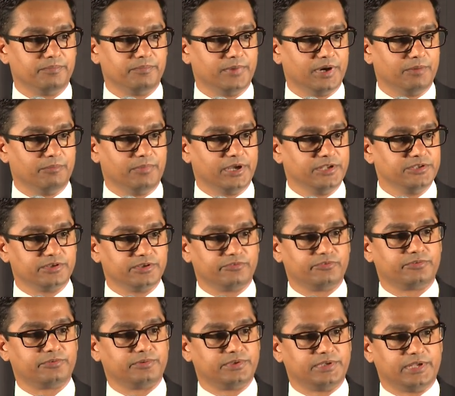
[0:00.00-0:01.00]
a bunch of
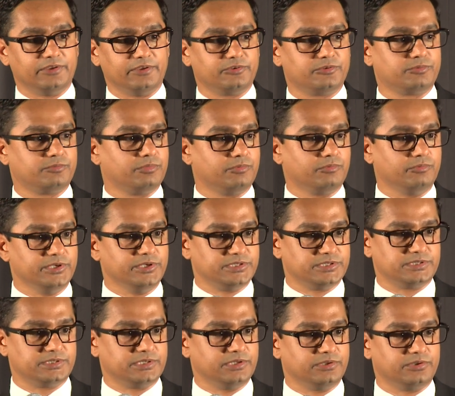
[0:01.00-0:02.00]
tests,
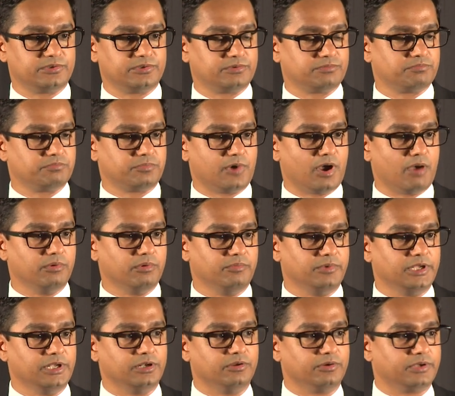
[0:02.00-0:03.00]
which is
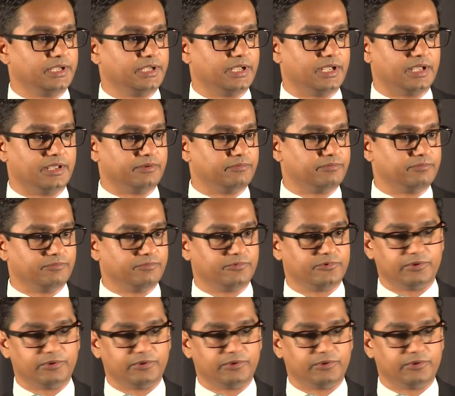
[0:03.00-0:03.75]
probably looking at